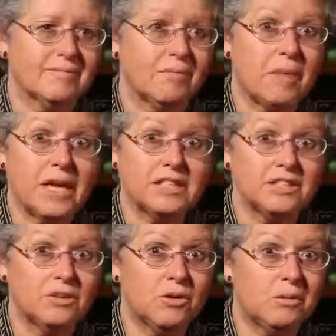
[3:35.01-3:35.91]
I'm back to
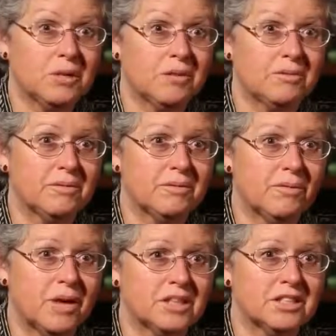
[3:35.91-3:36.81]
normal,
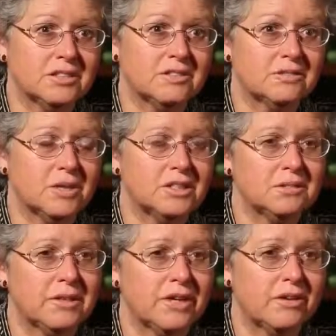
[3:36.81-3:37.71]
watching
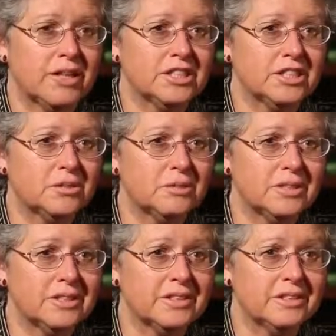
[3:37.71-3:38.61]
my
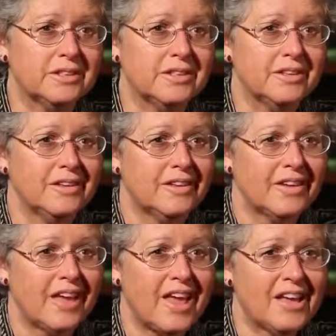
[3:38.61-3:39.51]
grandchildren
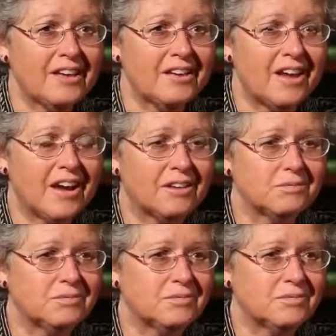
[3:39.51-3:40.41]
and
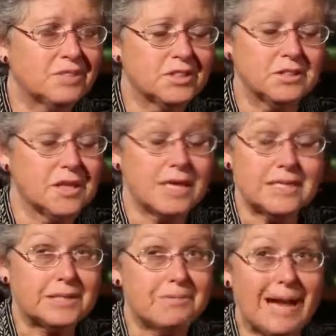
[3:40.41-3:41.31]

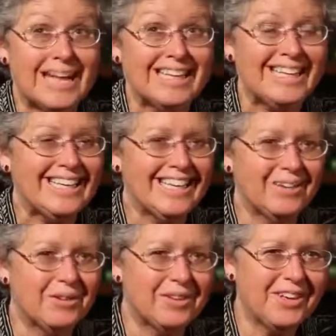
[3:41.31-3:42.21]
smiling, and